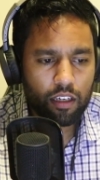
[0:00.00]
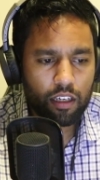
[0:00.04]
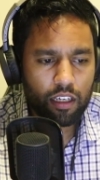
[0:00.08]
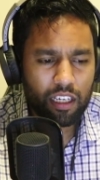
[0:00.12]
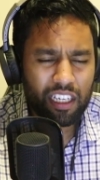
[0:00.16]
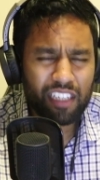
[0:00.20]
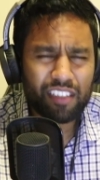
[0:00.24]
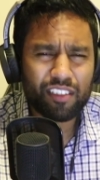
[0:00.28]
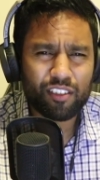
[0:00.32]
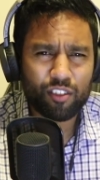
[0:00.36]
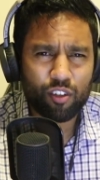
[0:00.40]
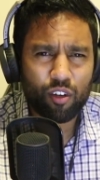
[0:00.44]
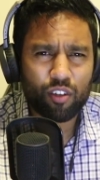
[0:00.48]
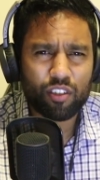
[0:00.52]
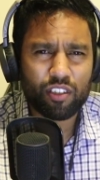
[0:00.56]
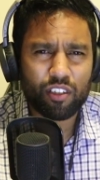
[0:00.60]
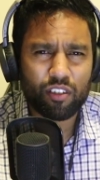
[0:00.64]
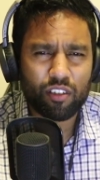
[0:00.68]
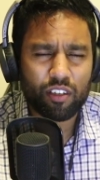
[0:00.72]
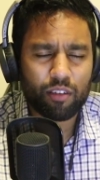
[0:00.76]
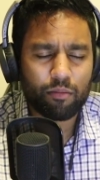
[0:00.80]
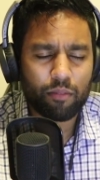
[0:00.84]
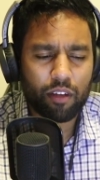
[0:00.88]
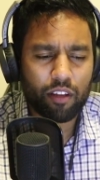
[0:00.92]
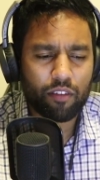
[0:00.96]
he's a dodgy
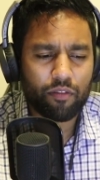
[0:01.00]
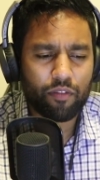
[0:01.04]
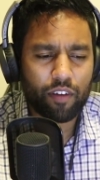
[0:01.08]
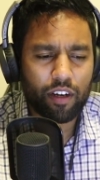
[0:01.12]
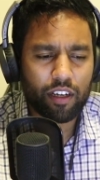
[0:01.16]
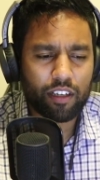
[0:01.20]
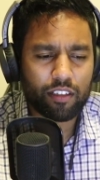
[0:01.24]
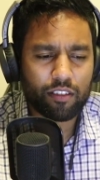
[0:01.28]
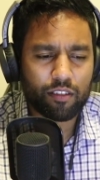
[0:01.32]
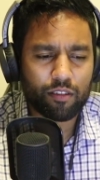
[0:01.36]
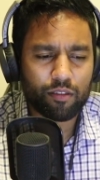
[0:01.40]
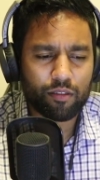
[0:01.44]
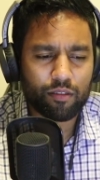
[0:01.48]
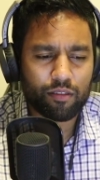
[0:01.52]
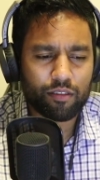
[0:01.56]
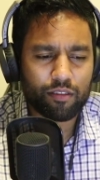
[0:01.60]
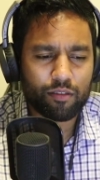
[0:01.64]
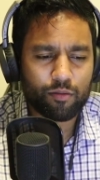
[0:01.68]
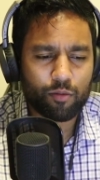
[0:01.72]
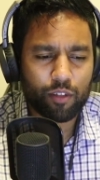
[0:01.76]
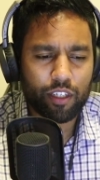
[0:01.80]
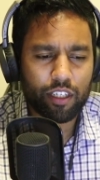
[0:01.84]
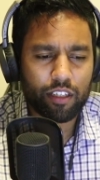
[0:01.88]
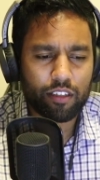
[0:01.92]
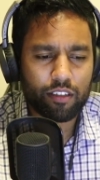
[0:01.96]
looking motherfucker too. It's
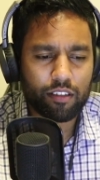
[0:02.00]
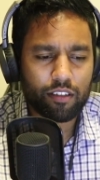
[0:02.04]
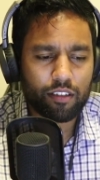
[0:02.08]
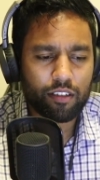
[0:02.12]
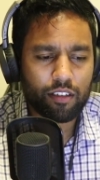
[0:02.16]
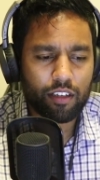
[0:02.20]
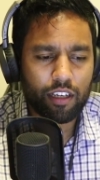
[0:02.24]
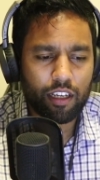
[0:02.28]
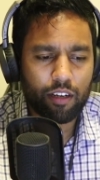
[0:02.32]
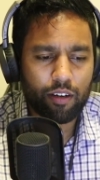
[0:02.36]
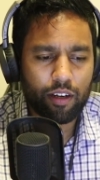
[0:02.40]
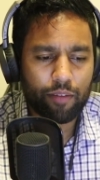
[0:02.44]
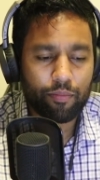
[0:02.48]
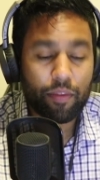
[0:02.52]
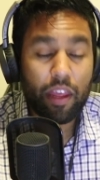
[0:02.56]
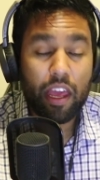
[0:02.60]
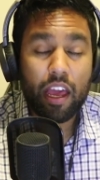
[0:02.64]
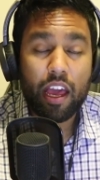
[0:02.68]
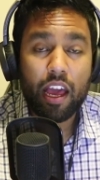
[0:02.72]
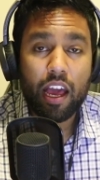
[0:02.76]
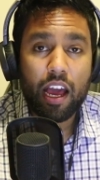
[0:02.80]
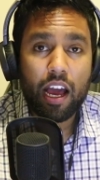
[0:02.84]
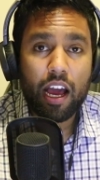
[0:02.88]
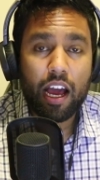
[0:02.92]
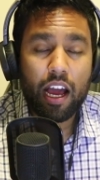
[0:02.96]
weird. Anyway,
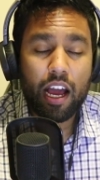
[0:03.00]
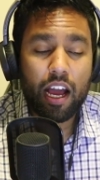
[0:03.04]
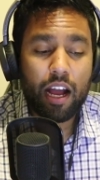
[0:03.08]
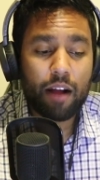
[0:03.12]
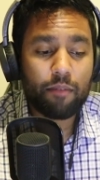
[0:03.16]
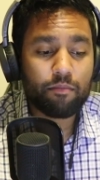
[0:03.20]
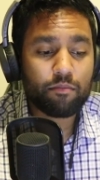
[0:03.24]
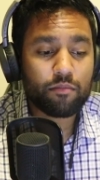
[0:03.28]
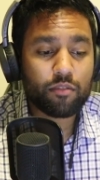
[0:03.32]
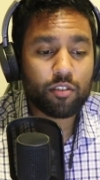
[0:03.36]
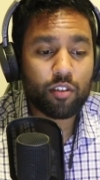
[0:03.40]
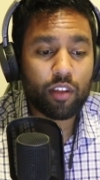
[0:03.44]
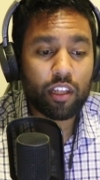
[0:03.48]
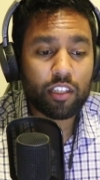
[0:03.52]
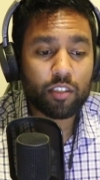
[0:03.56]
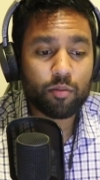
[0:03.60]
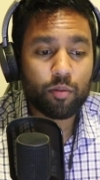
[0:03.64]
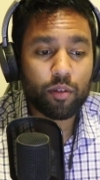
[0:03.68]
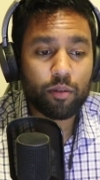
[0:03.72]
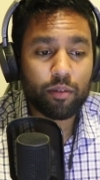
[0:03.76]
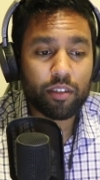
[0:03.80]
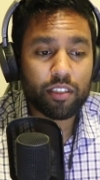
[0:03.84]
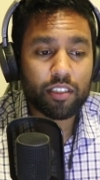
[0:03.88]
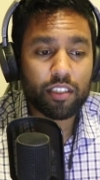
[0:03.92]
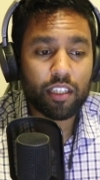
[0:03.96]
um, so that's
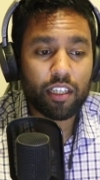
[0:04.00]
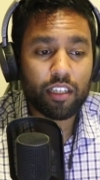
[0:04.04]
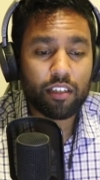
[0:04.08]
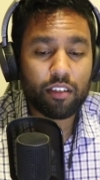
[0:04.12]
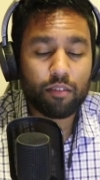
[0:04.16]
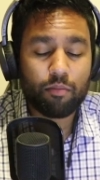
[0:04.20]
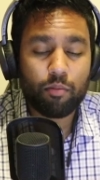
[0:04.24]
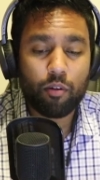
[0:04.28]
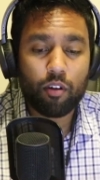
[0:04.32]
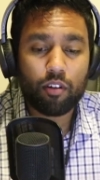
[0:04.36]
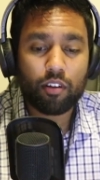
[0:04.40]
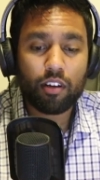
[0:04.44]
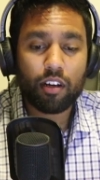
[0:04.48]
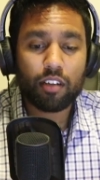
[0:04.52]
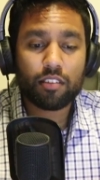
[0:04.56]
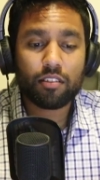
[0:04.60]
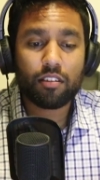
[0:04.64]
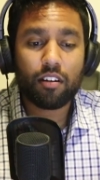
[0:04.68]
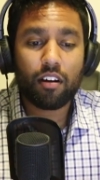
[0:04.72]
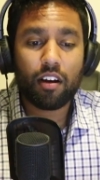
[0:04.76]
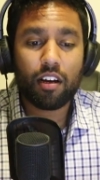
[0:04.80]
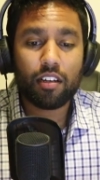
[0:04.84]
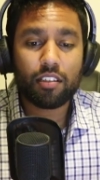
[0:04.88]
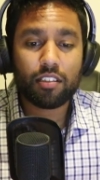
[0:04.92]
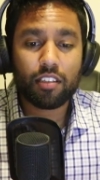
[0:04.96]
pretty much the end of the podcast,
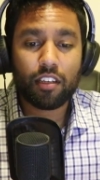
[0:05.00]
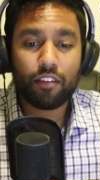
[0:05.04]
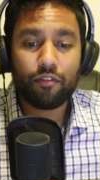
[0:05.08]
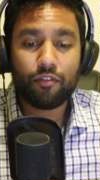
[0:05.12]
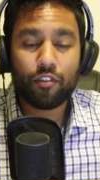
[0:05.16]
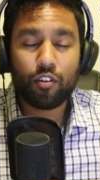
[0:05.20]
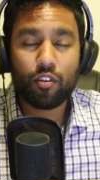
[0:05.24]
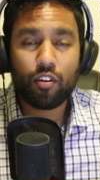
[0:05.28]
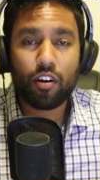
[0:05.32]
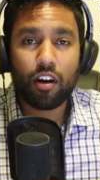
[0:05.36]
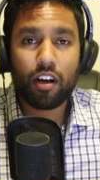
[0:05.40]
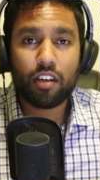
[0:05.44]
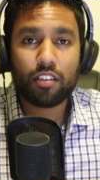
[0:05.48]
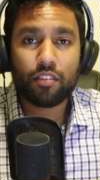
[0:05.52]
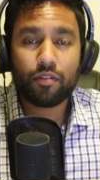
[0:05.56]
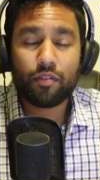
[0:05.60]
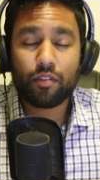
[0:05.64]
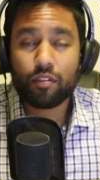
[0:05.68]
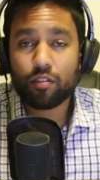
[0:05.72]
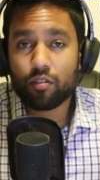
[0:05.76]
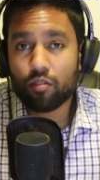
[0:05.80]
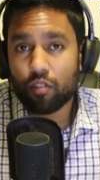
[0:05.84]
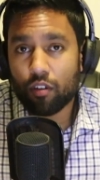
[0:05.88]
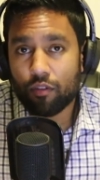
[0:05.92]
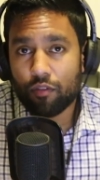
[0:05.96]
guys. If you guys
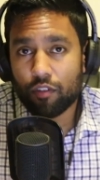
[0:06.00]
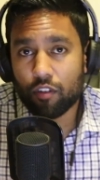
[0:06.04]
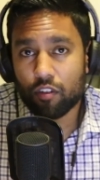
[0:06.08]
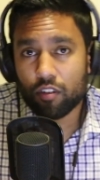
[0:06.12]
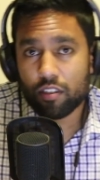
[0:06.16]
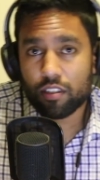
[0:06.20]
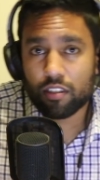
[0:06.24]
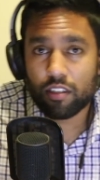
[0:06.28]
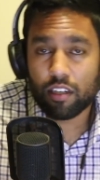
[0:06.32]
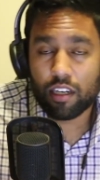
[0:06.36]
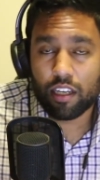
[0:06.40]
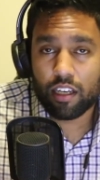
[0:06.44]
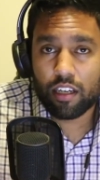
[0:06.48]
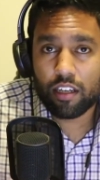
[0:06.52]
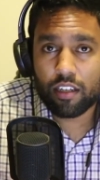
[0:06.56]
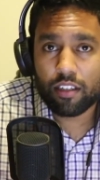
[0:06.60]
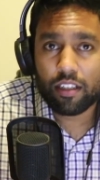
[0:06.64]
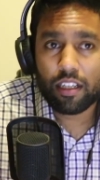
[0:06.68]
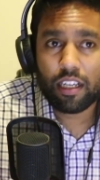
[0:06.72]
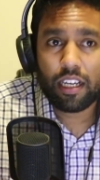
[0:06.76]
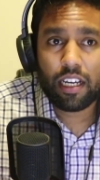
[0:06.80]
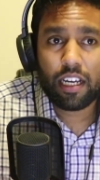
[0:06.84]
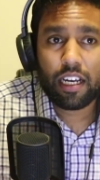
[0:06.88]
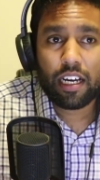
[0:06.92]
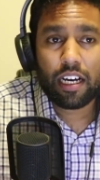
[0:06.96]
feel sorry for Chris D'Elia,
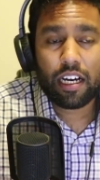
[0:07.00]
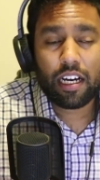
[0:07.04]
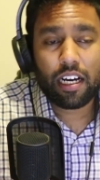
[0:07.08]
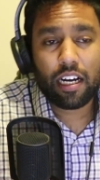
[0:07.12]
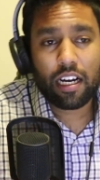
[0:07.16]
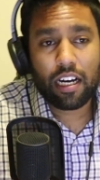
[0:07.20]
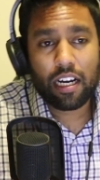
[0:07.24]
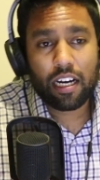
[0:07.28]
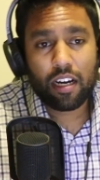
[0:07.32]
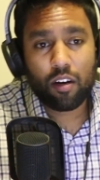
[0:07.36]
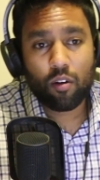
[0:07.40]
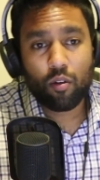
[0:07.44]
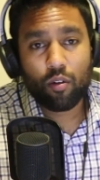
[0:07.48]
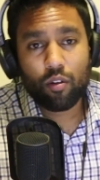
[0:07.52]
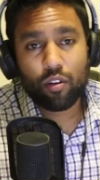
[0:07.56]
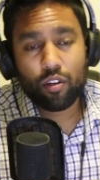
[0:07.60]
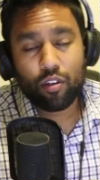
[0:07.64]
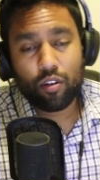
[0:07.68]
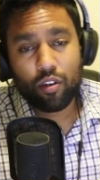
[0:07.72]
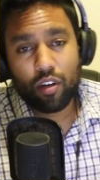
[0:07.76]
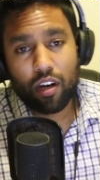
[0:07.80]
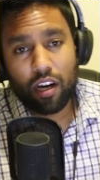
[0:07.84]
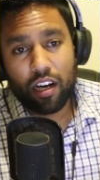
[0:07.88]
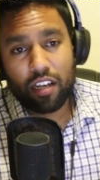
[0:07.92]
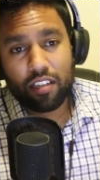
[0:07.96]
uh, or
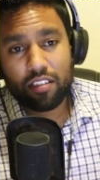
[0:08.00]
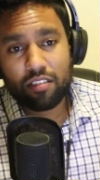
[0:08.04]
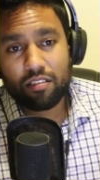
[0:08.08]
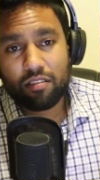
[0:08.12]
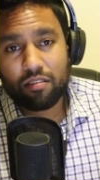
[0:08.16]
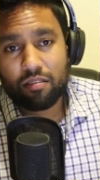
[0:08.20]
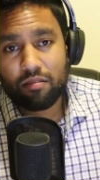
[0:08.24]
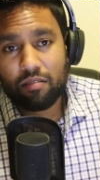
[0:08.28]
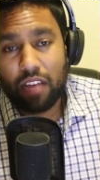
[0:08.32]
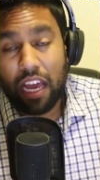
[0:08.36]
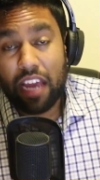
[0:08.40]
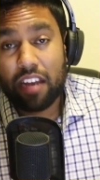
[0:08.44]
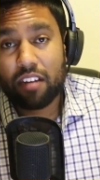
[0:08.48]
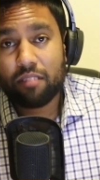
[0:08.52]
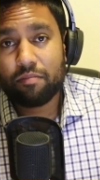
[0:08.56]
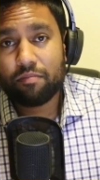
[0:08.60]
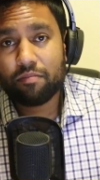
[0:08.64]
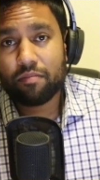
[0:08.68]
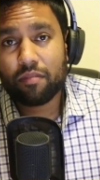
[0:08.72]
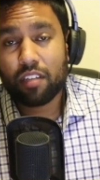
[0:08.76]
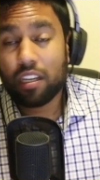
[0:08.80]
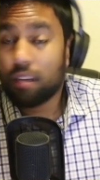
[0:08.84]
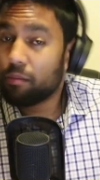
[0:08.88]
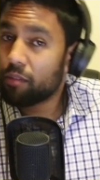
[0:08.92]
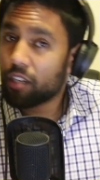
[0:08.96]
you guys hate him,
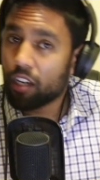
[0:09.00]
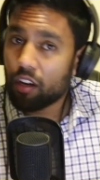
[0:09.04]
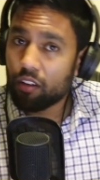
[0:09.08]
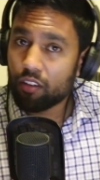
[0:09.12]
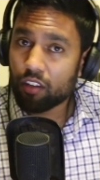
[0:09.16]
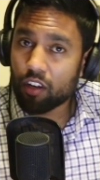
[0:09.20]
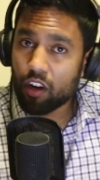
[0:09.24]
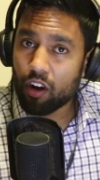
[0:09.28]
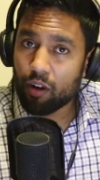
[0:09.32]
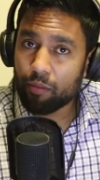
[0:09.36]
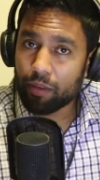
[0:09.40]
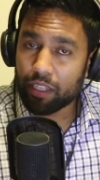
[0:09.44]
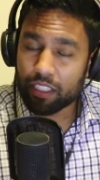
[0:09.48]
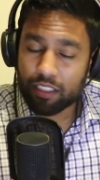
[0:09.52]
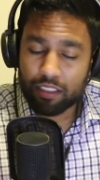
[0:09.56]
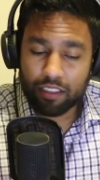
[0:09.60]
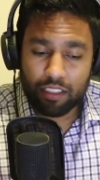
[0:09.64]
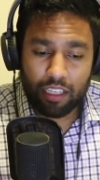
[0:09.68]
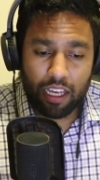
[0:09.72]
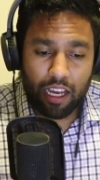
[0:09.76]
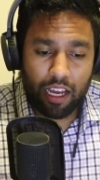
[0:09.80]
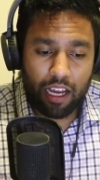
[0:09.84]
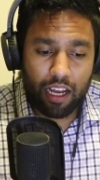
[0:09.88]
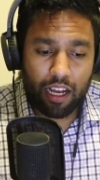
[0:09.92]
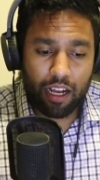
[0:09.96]
let me know in the comments.
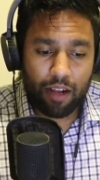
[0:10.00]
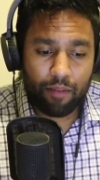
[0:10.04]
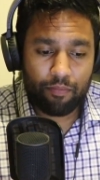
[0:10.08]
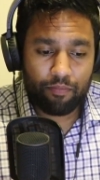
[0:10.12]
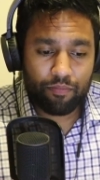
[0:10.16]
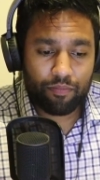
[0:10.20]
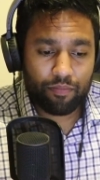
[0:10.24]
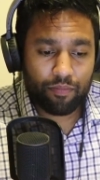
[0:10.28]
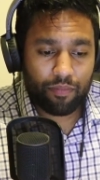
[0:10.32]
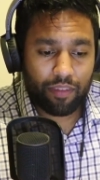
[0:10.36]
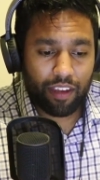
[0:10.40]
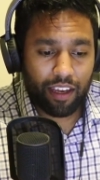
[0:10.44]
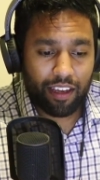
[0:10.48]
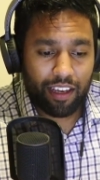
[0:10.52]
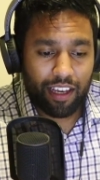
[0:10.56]
Um,